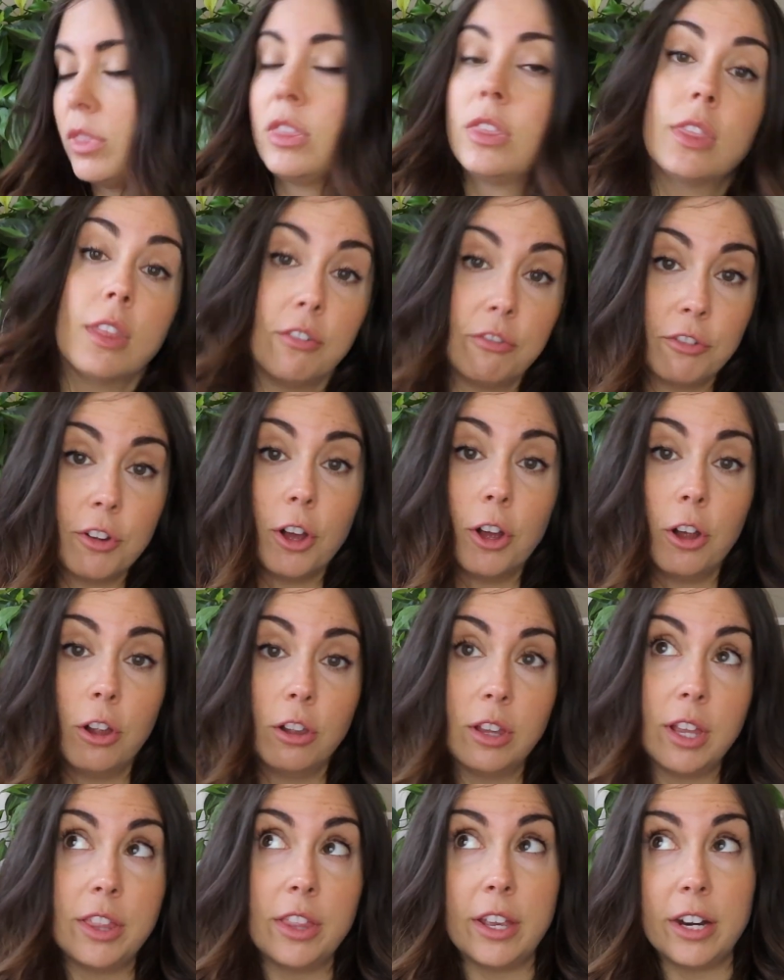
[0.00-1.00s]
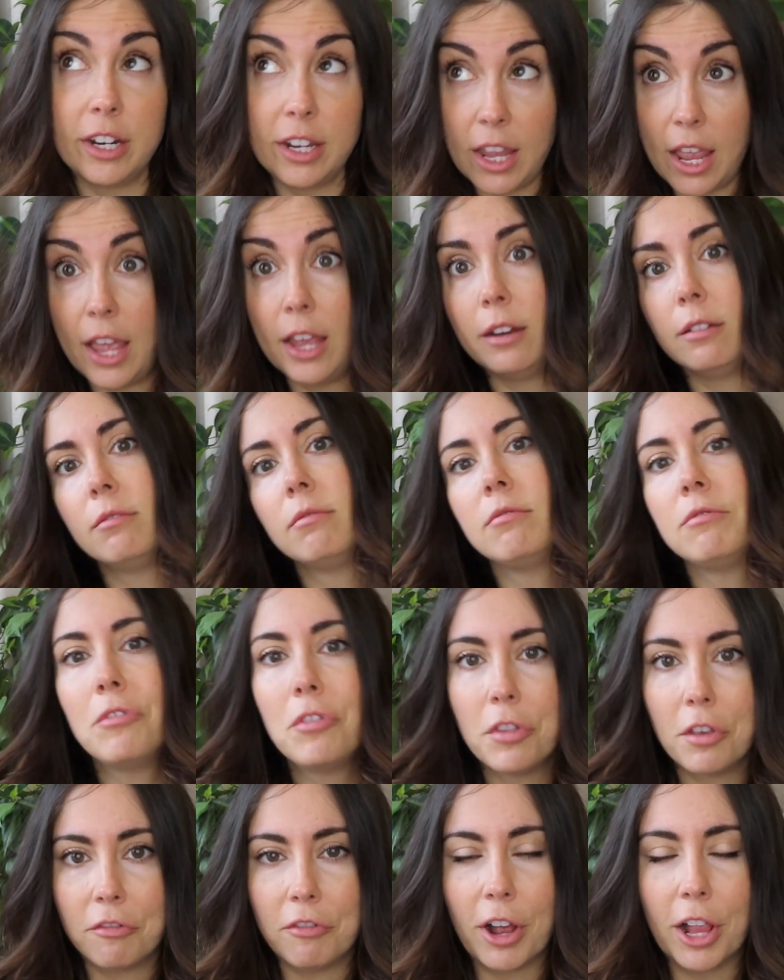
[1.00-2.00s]
the fall, and then again
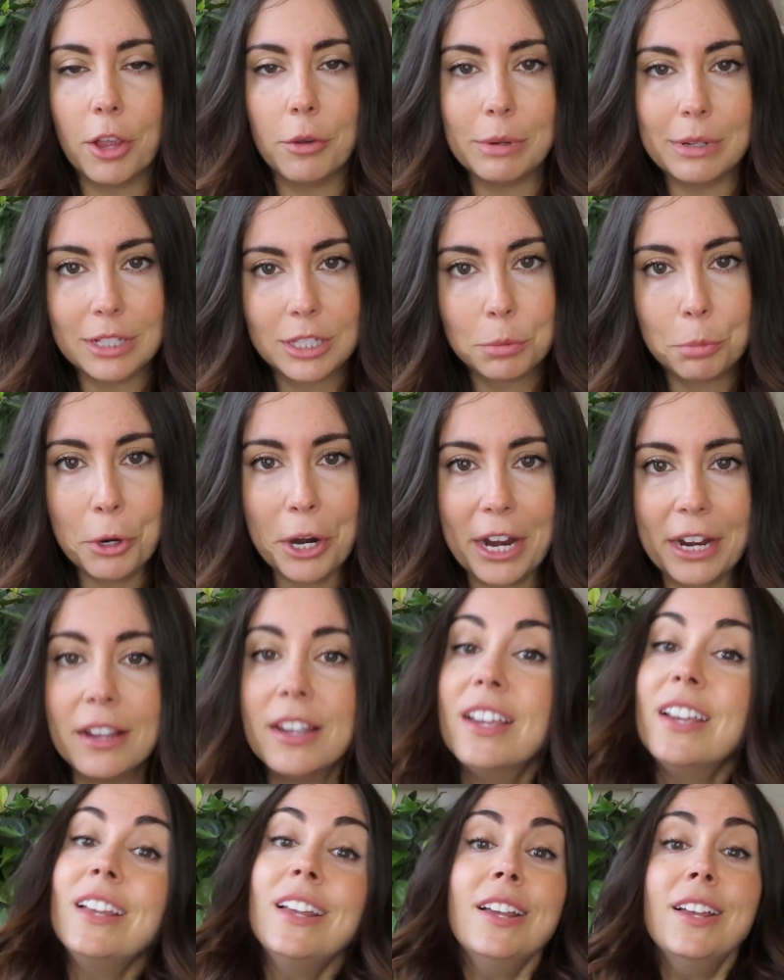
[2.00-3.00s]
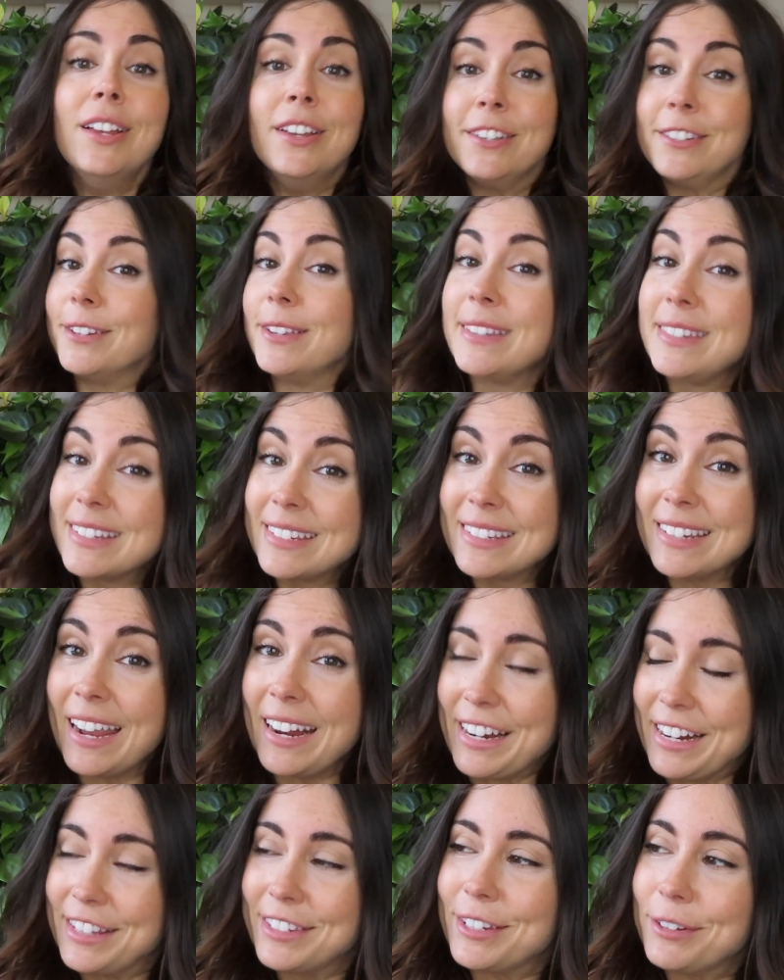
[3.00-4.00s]
the following spring. So that's
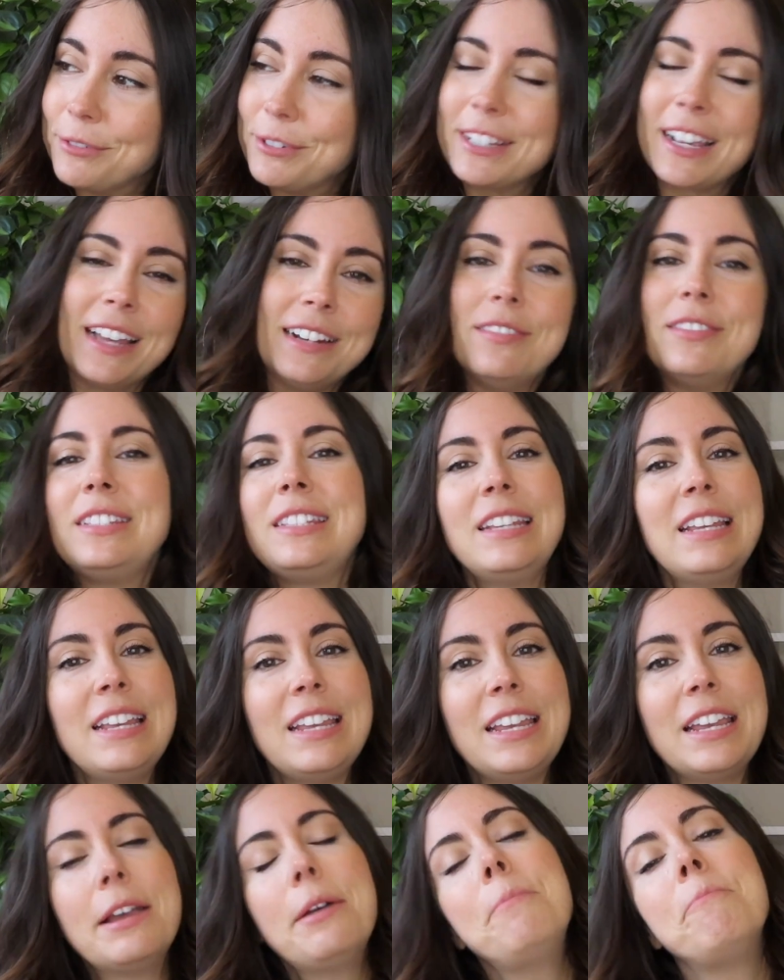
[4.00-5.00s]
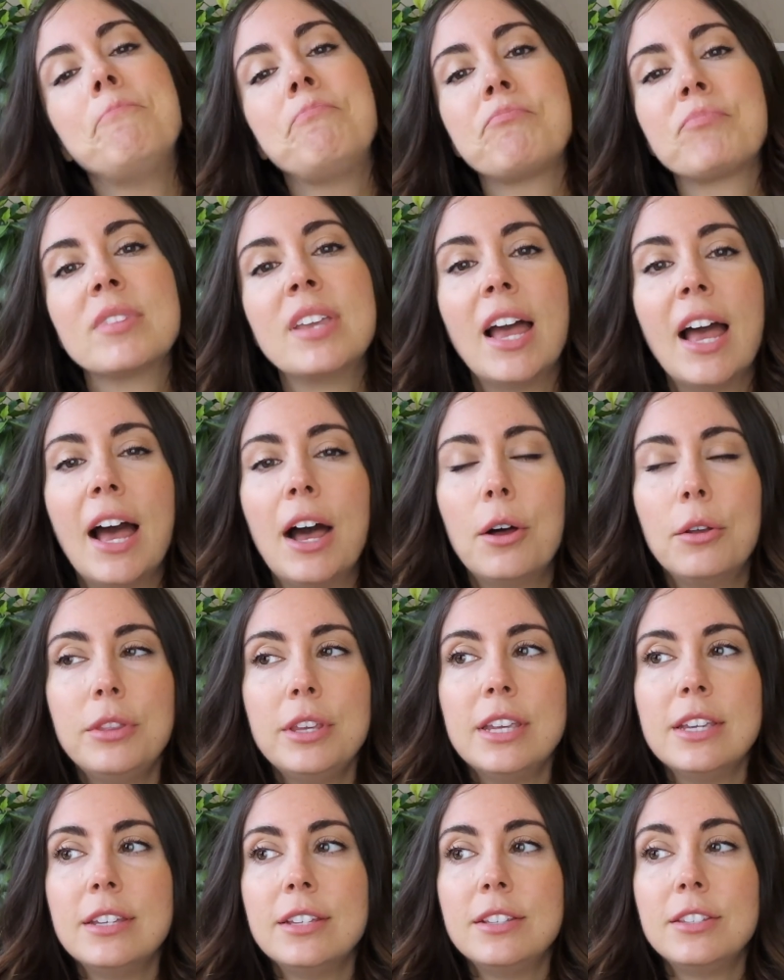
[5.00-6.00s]
exciting. So we'll kind of see how
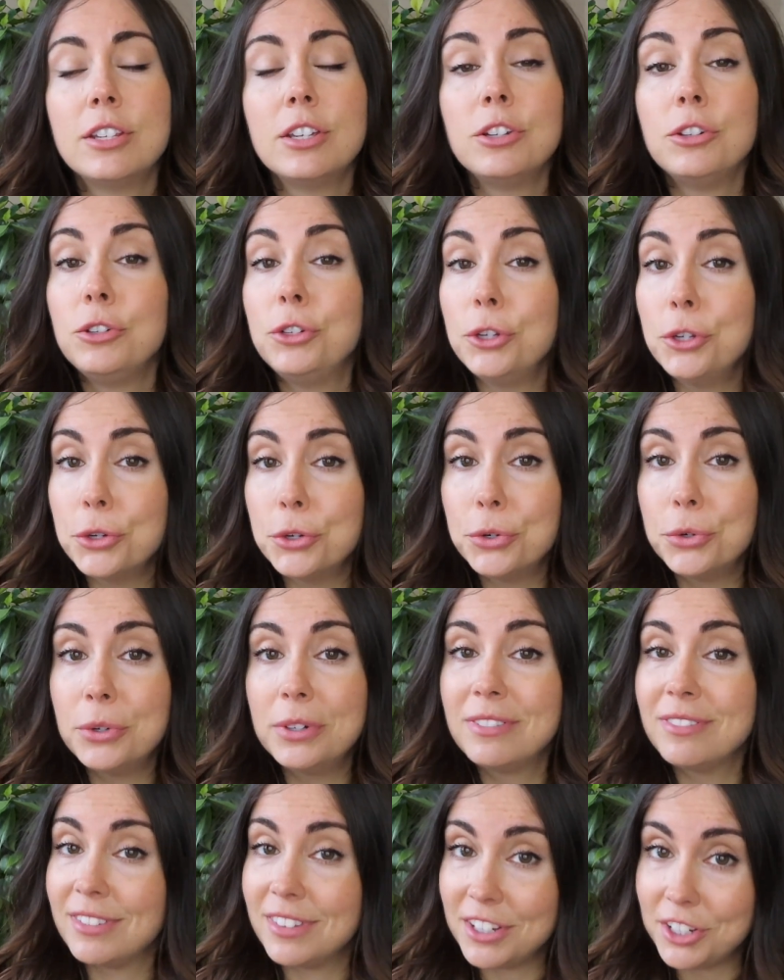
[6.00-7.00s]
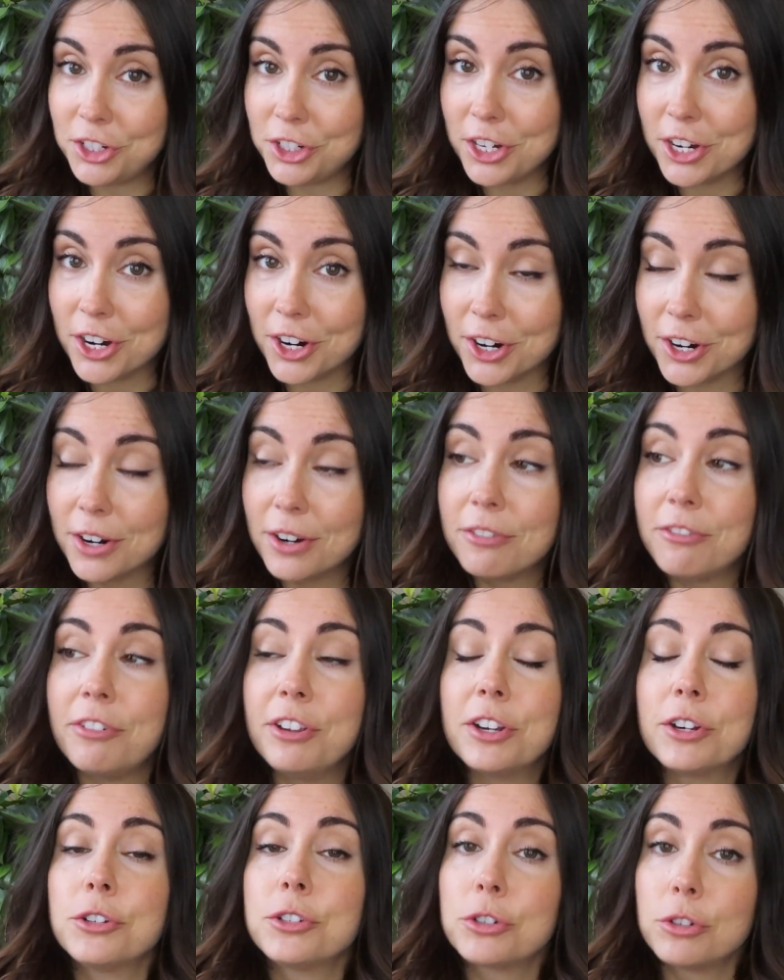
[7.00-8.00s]
these do this year.
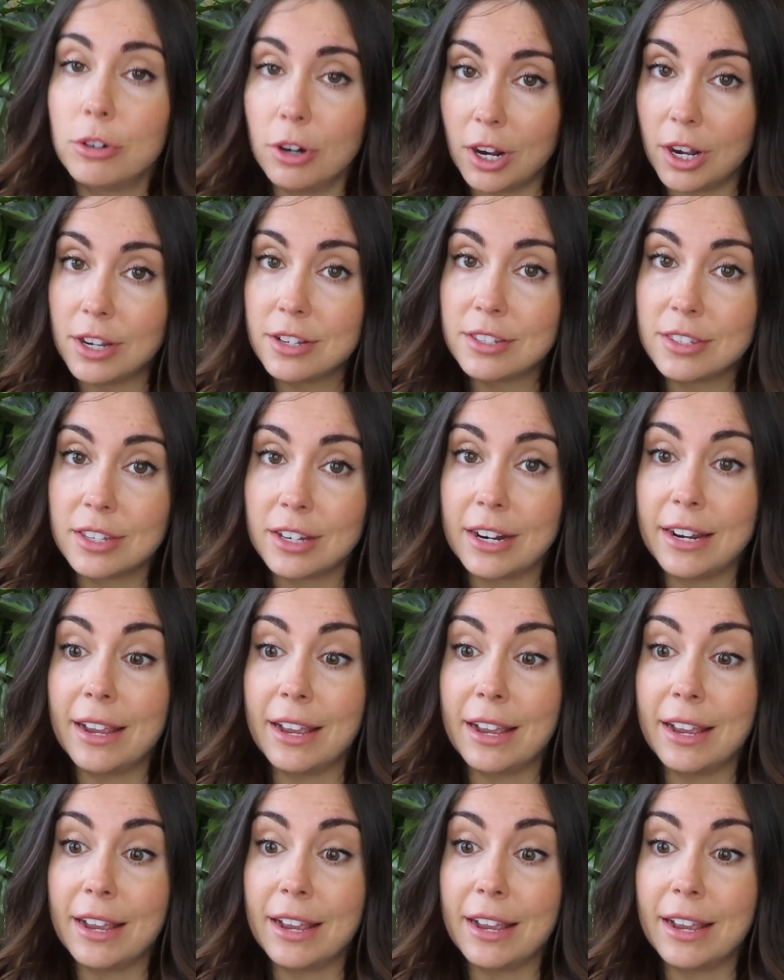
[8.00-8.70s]
Fingers crossed that I